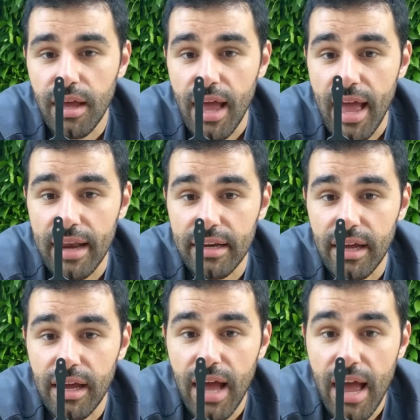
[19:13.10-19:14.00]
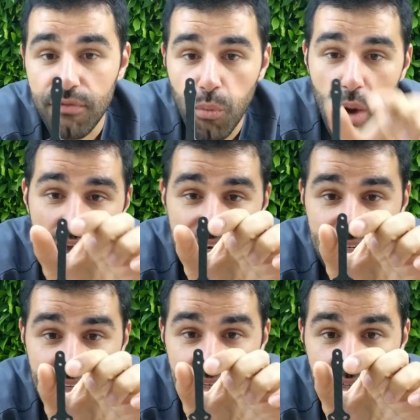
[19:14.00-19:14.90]
And I've widened
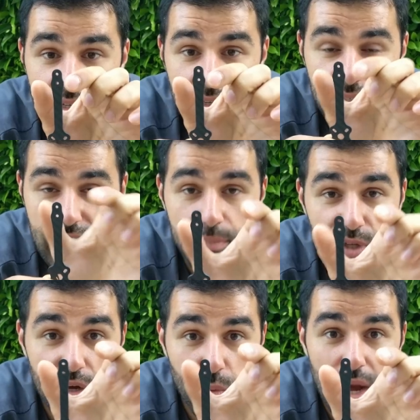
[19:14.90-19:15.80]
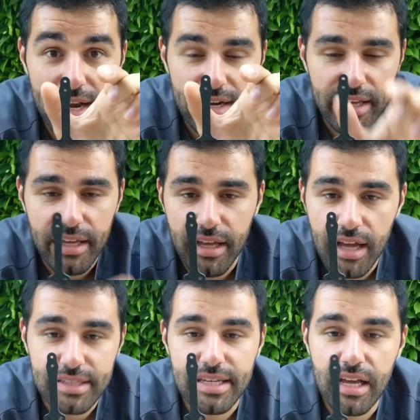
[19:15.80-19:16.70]
it, kept on widening it
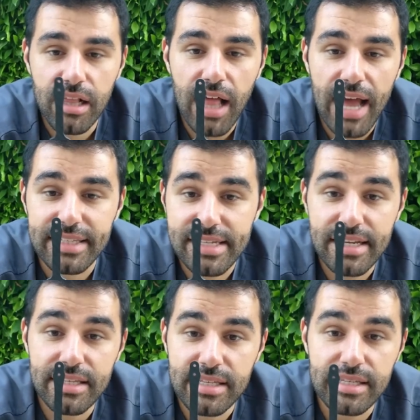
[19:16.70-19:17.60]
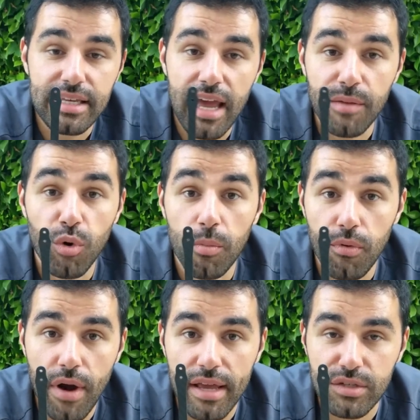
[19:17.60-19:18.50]
until I didn't see any more
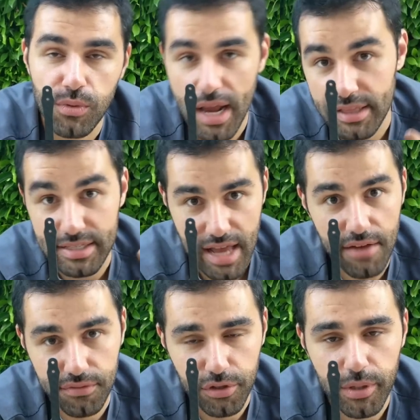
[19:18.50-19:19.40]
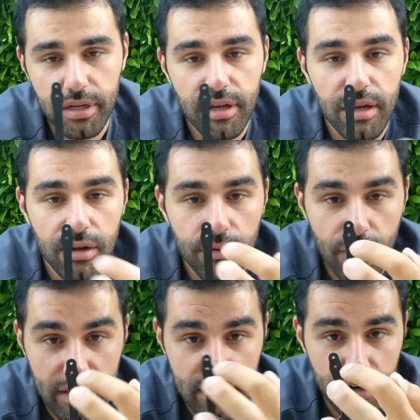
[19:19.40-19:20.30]
breaks when at least I flew it.
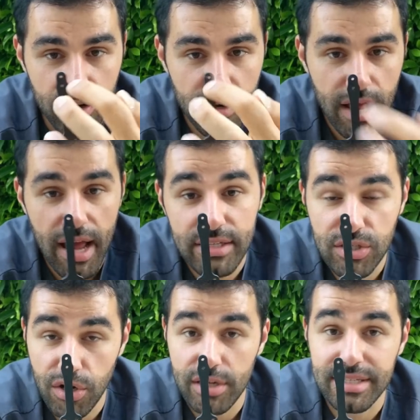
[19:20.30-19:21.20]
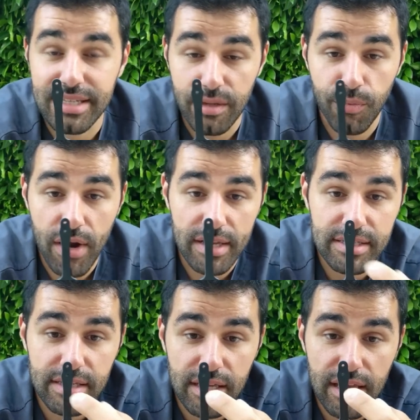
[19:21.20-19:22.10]
Right here, I started seeing breaks
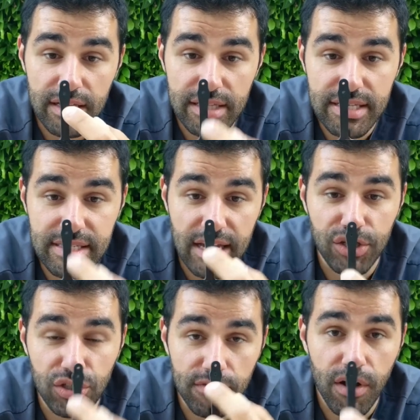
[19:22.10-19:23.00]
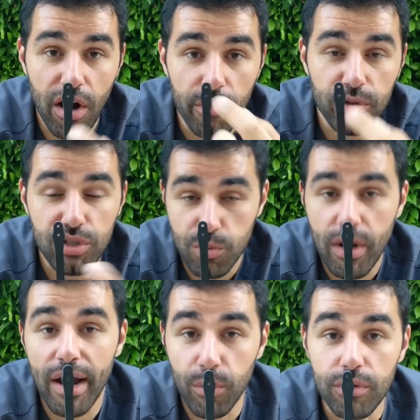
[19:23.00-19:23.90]
in this section of the arm, which is where
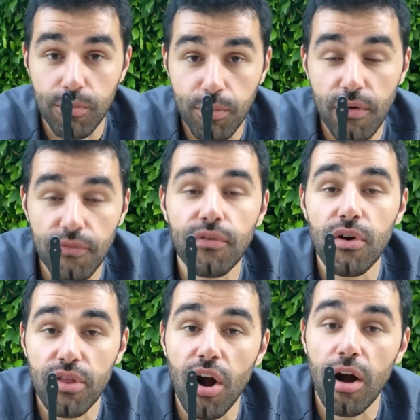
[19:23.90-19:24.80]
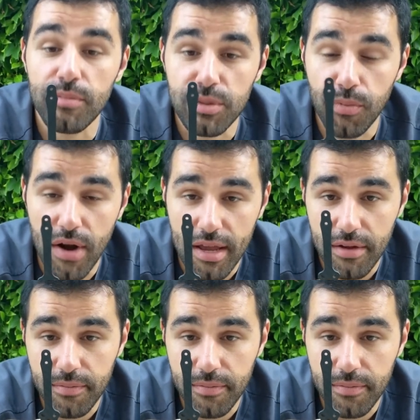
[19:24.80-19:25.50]
I would prefer the arm to break.